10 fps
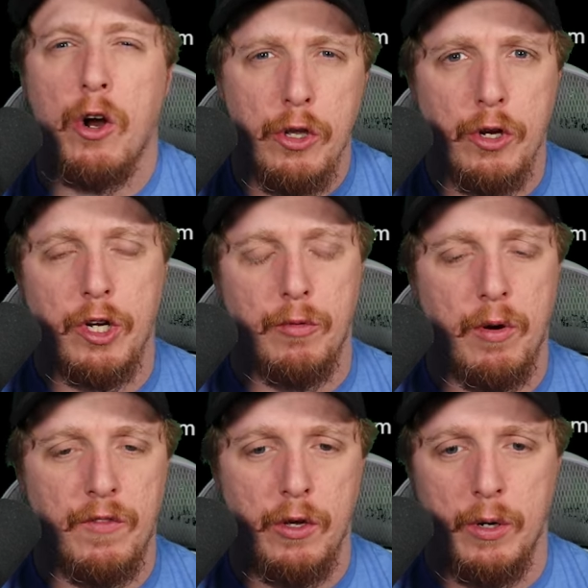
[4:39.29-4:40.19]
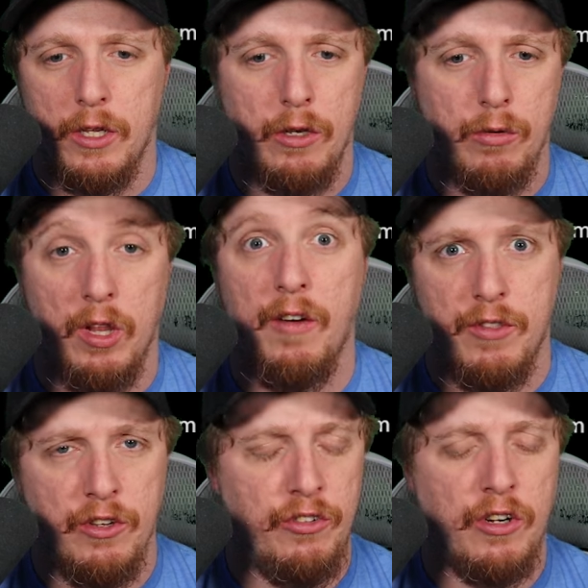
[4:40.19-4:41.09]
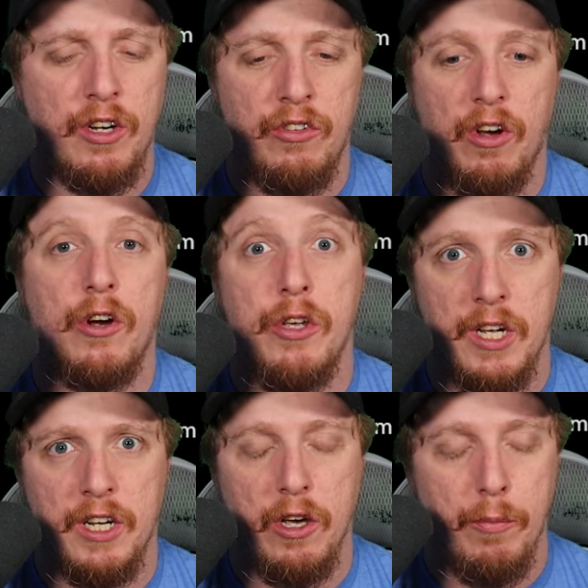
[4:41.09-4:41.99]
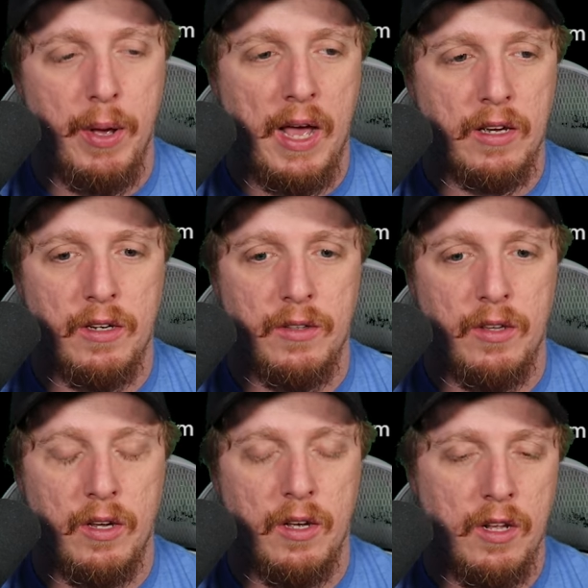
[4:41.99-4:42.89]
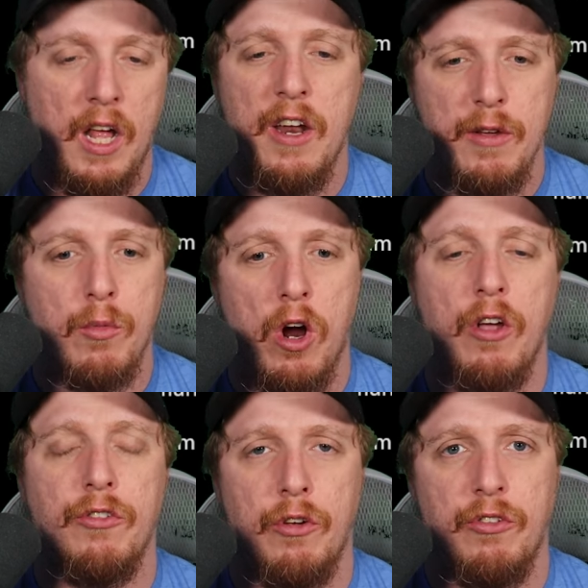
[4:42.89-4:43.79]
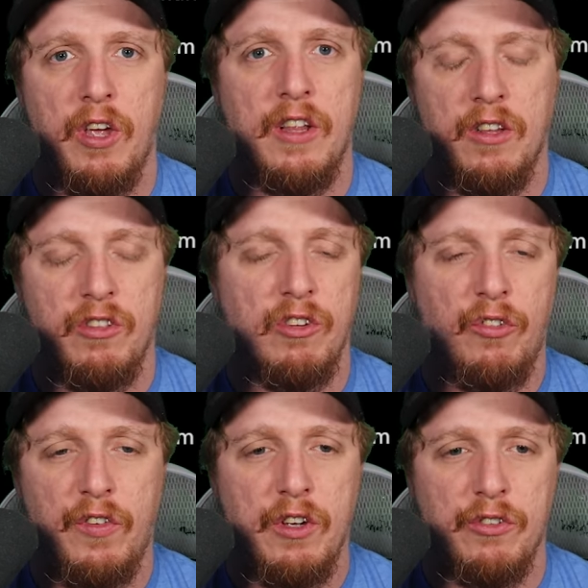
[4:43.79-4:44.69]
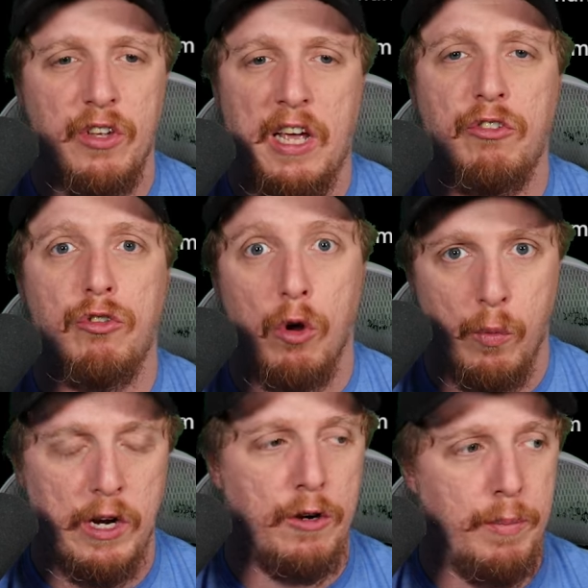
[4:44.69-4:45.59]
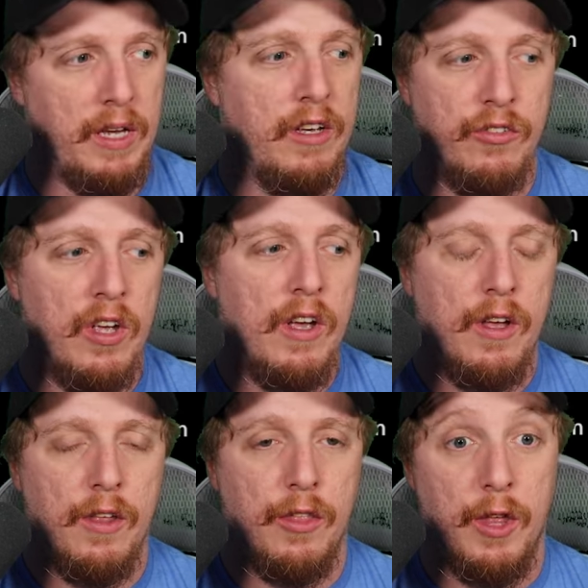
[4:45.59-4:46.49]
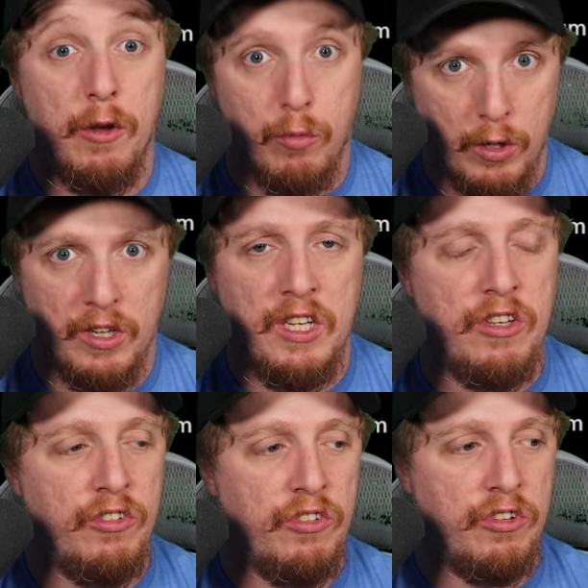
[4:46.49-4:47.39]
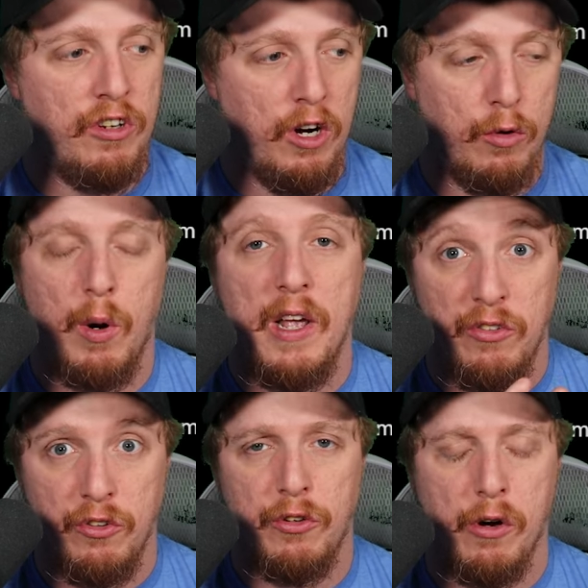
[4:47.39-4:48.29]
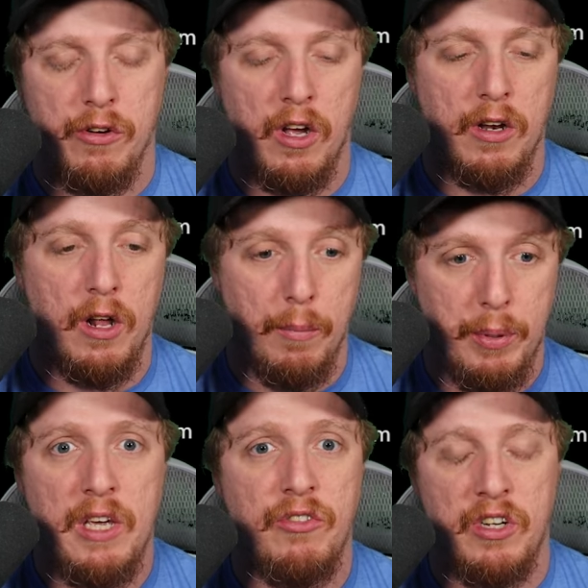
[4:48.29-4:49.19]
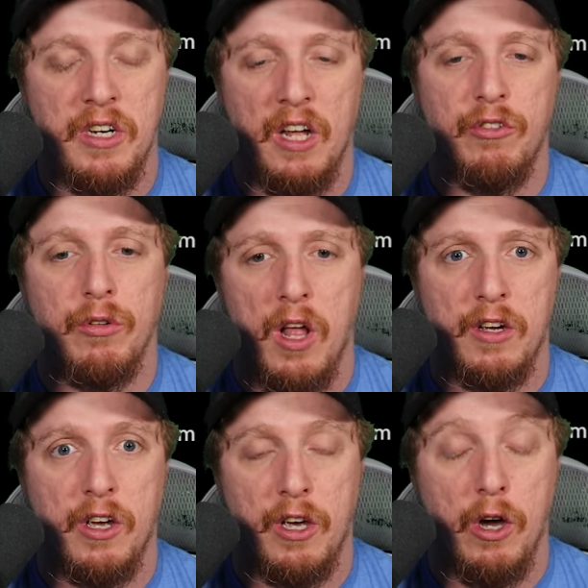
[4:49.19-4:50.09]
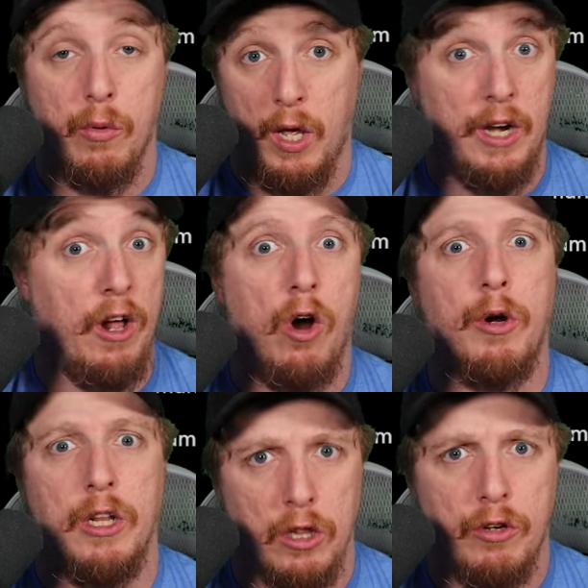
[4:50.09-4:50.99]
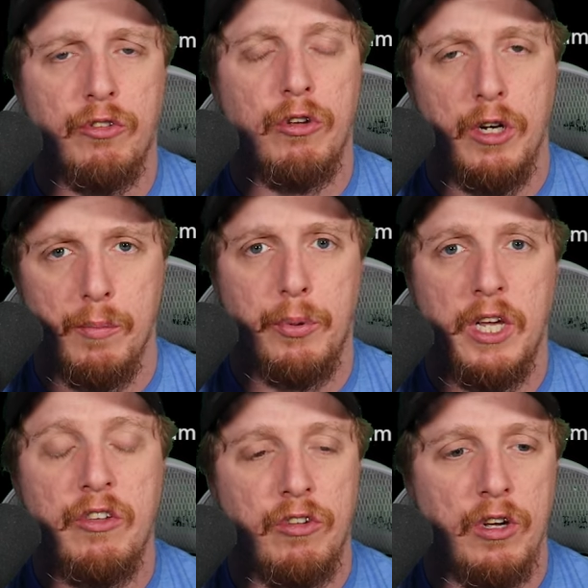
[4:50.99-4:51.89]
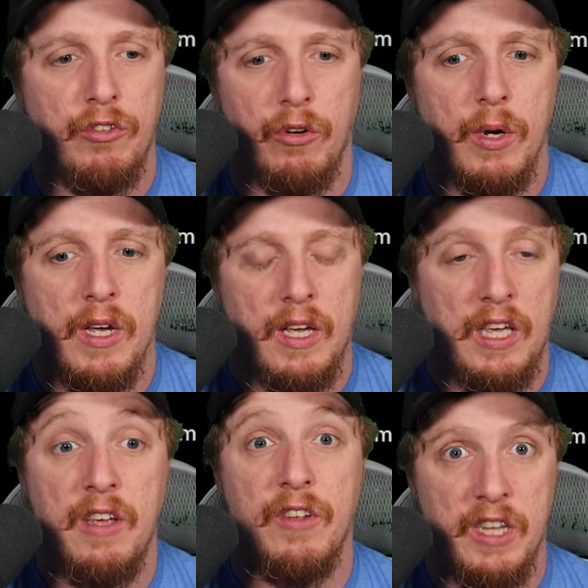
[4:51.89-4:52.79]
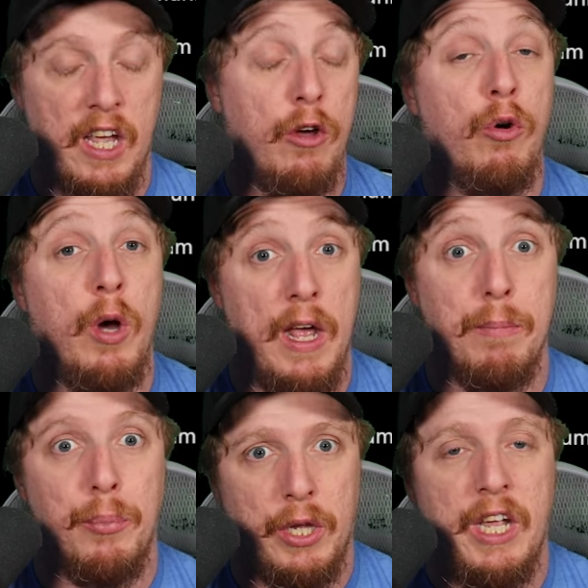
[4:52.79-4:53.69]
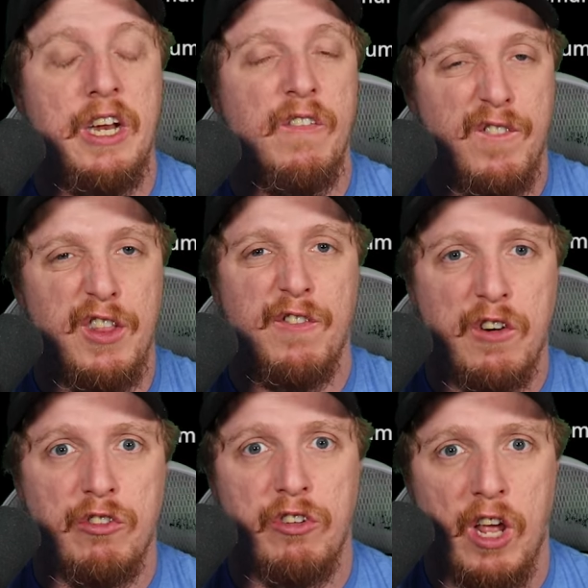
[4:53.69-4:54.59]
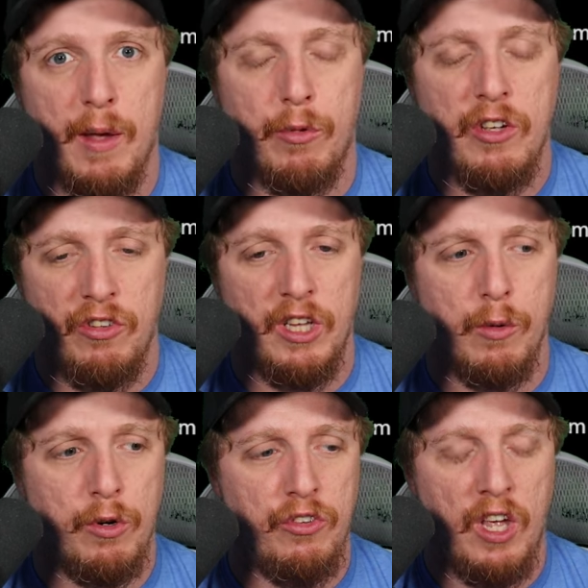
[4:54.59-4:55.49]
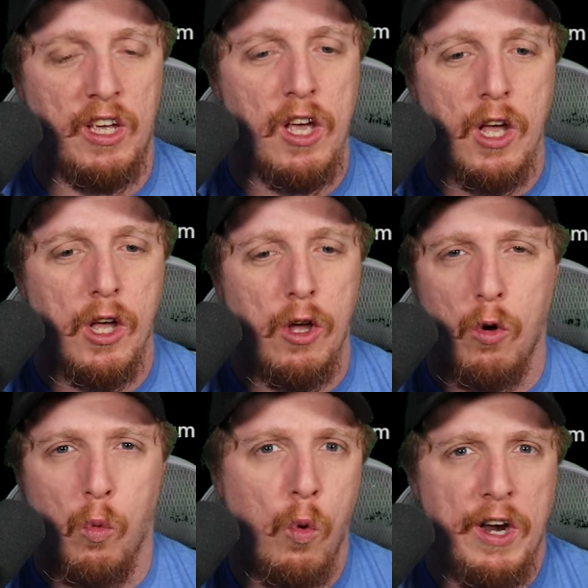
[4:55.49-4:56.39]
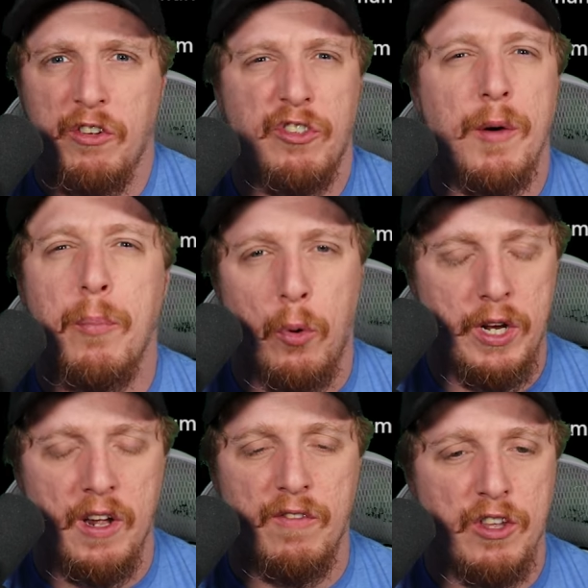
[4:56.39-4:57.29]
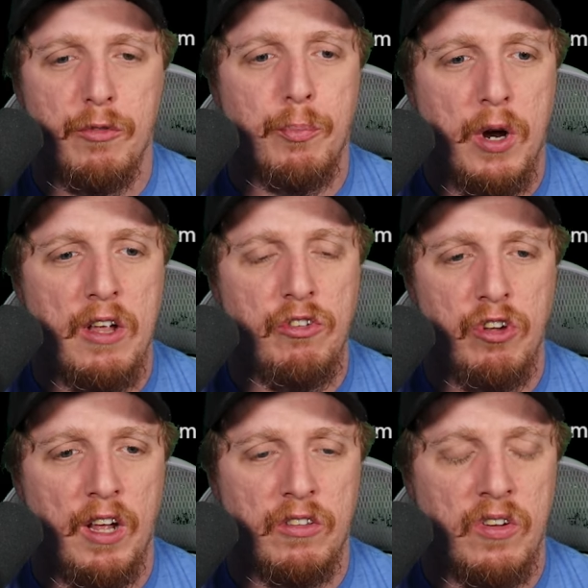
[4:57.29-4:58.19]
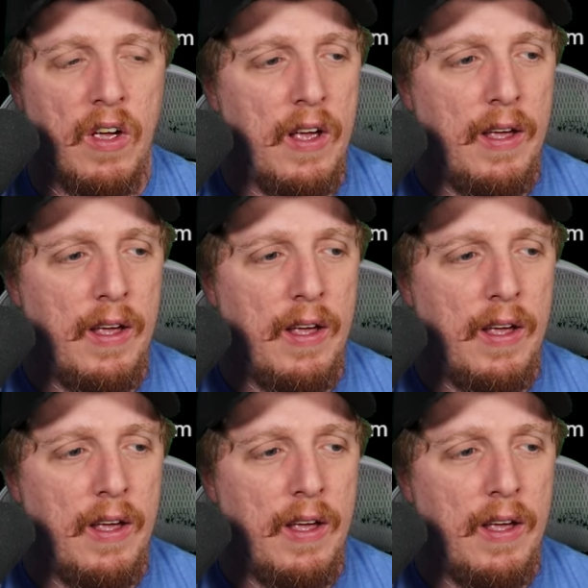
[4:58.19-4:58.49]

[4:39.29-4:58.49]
Are you going to review it? You love the series. Are you going to go back? A lot of them were also saying that this feels extra weird because they released Horizon Zero Dawn on PC not too long ago and it already looks good and plays good. So even they who had played it for the first time recently were saying, what is the point of this project?